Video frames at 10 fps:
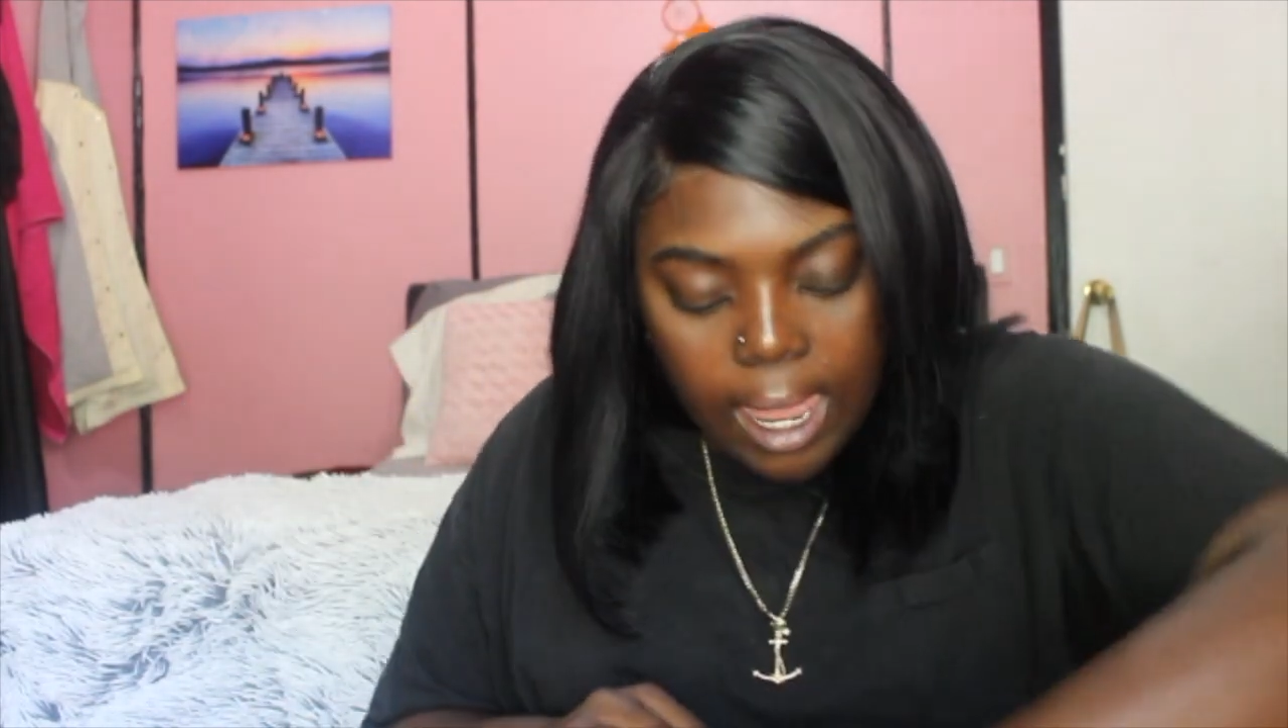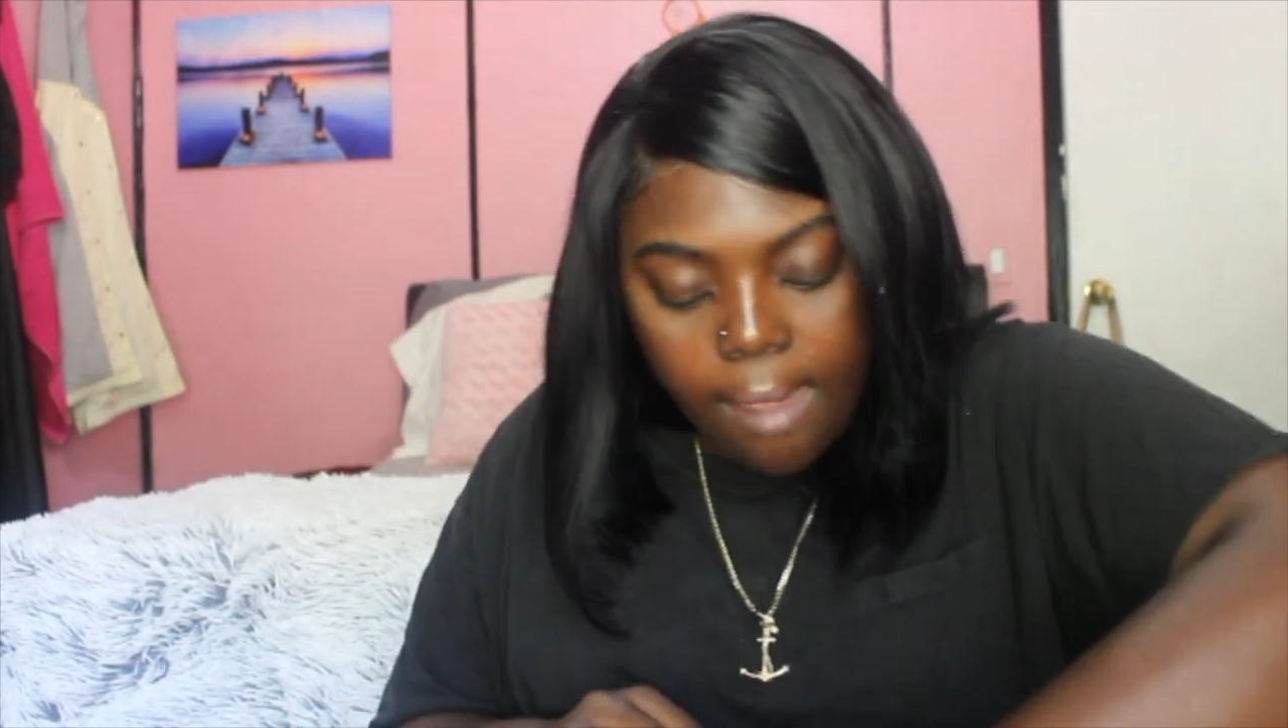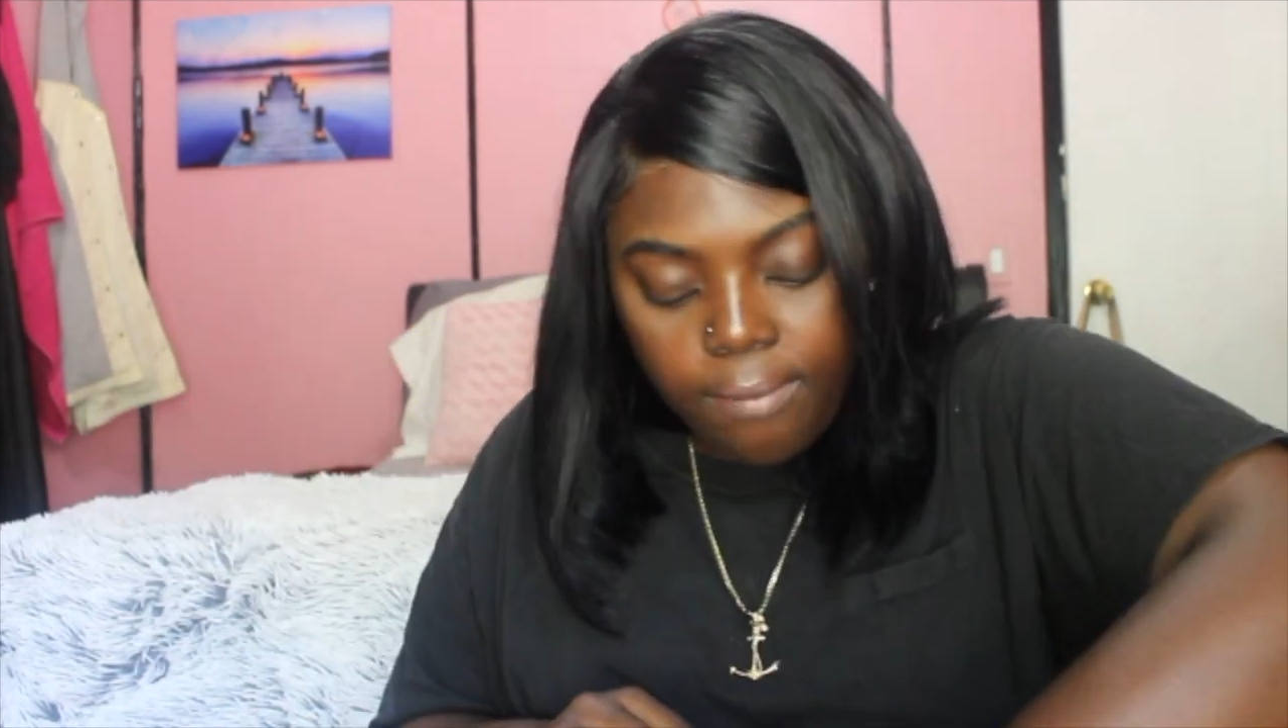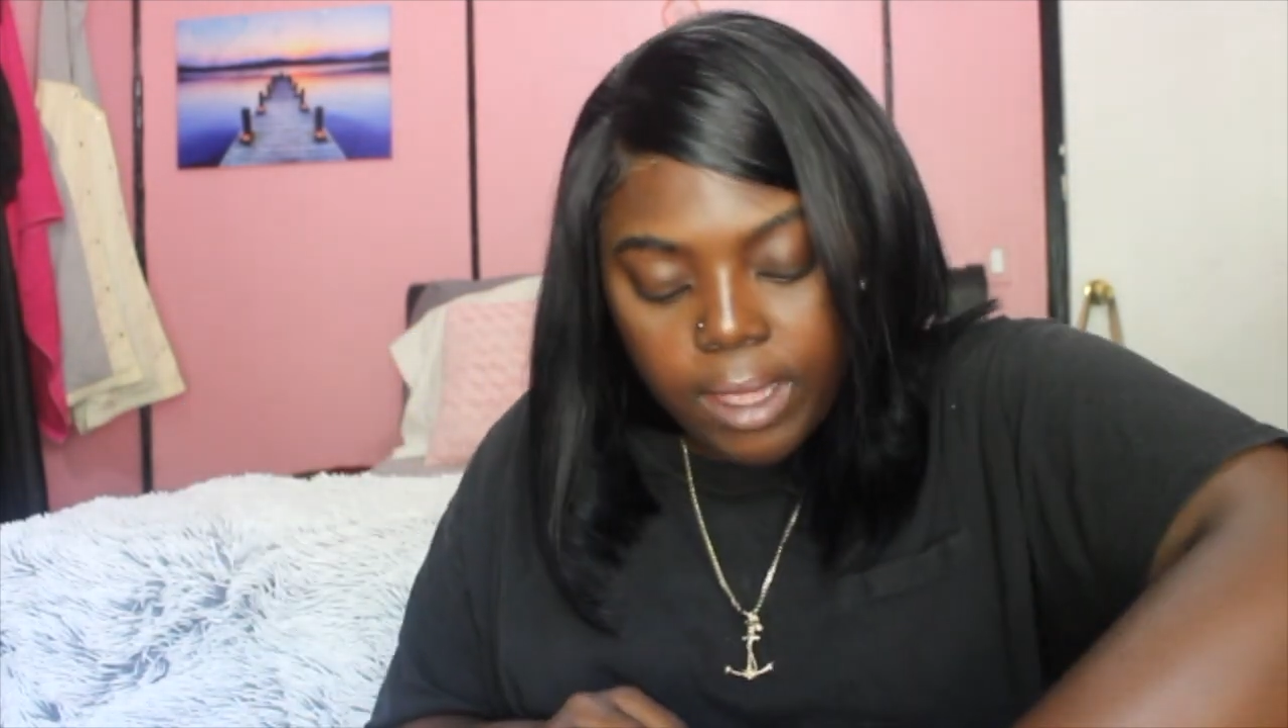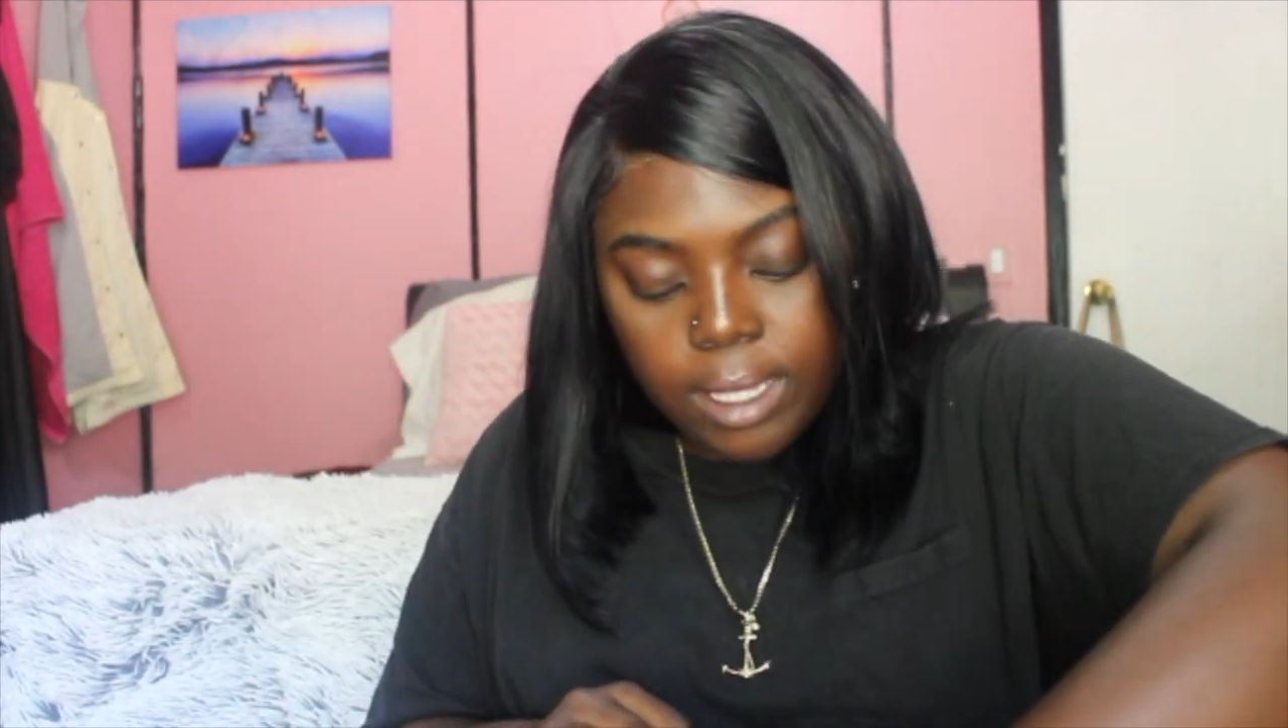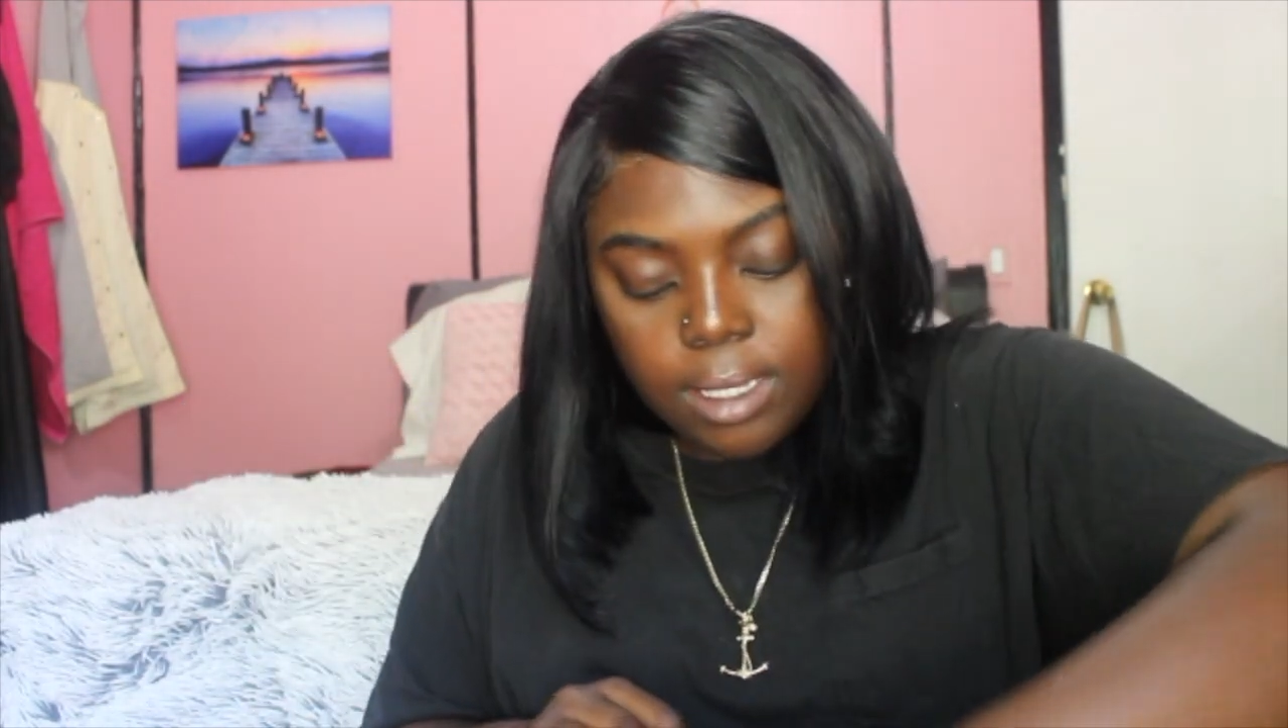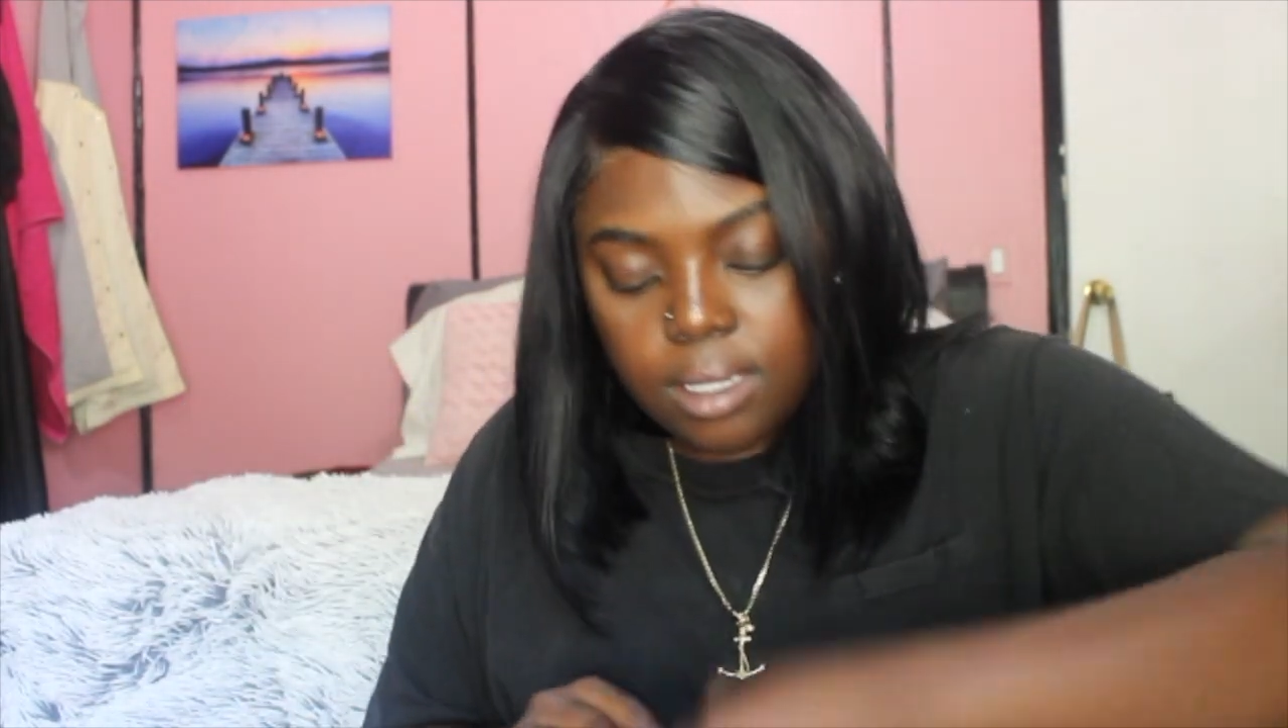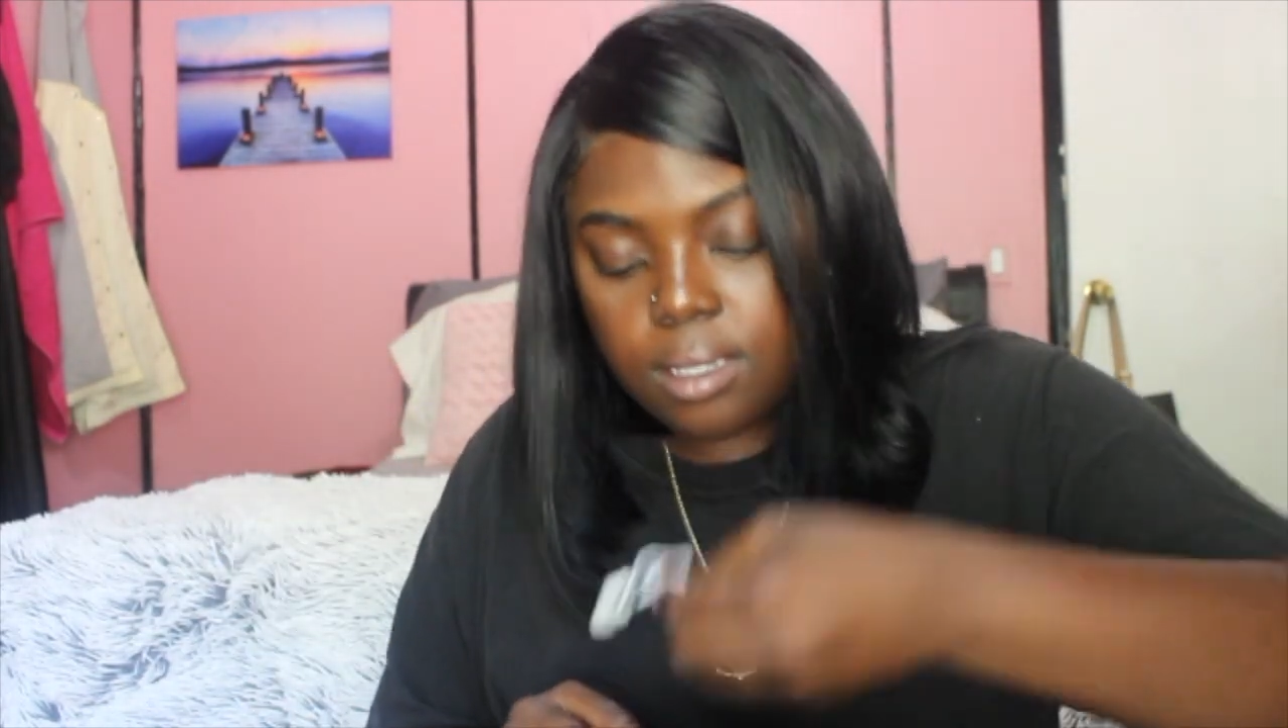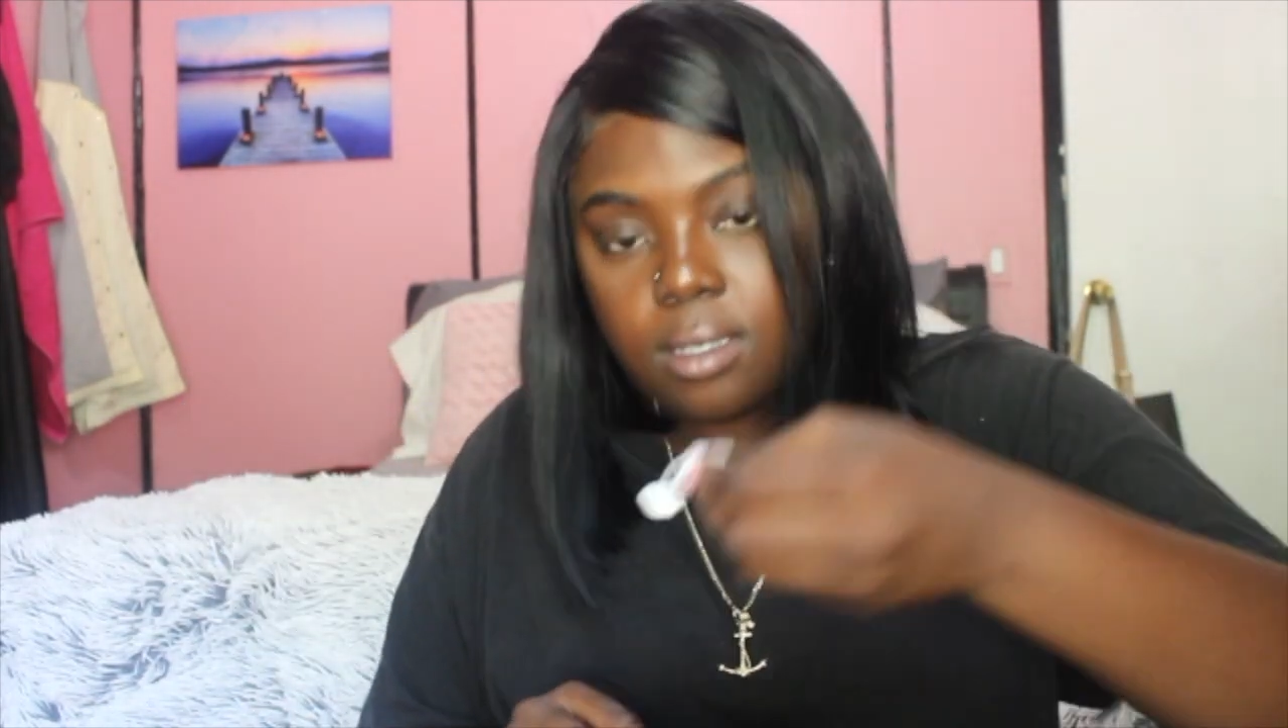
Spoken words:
have like